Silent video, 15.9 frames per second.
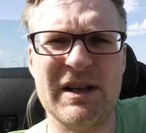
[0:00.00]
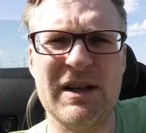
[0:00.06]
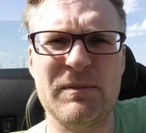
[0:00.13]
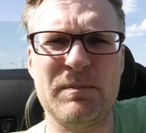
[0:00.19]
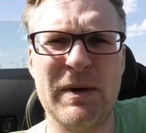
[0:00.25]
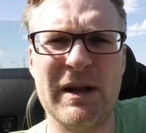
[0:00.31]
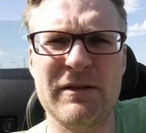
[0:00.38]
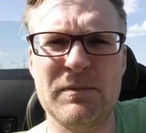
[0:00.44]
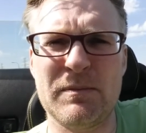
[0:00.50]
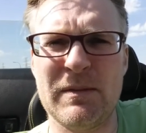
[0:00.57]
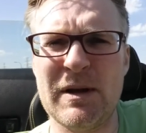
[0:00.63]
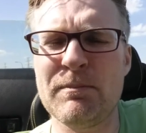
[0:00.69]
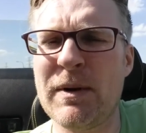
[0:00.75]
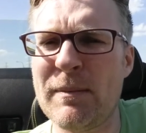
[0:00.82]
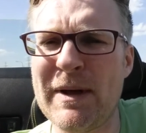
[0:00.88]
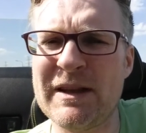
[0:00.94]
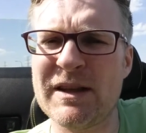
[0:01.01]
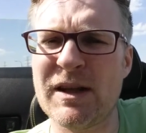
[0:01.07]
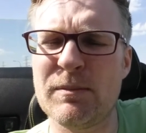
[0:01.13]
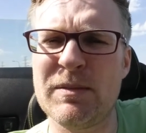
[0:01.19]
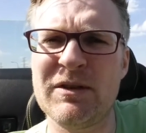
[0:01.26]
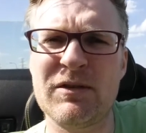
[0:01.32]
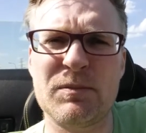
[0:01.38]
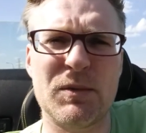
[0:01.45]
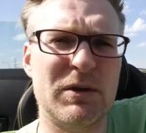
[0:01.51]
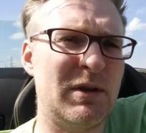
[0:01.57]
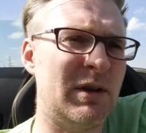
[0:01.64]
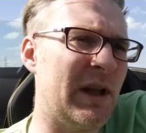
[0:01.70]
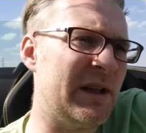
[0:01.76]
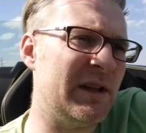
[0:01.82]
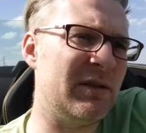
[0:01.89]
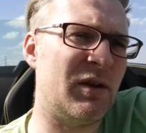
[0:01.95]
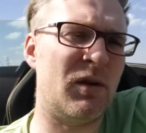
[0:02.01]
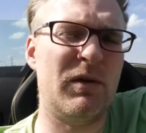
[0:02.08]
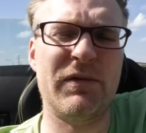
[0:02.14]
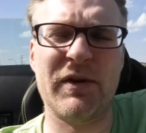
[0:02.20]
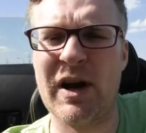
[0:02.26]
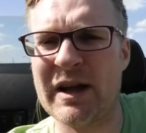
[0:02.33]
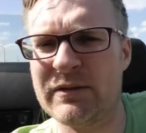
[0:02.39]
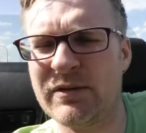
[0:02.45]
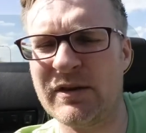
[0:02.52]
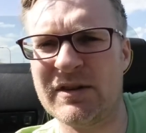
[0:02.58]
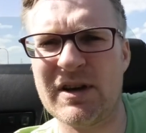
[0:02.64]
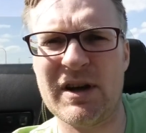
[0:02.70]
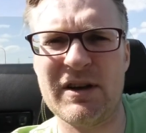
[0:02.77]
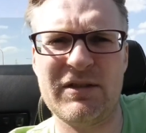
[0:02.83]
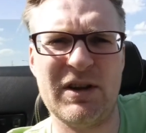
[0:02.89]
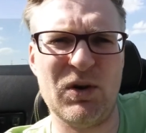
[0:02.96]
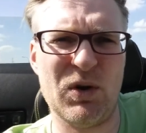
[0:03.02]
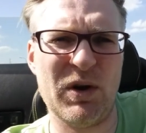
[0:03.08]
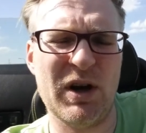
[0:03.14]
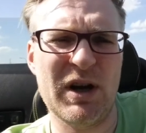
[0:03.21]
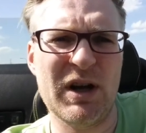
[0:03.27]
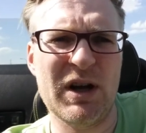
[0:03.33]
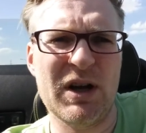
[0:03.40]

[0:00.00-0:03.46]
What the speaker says: and implementing a business model and either offer advertising or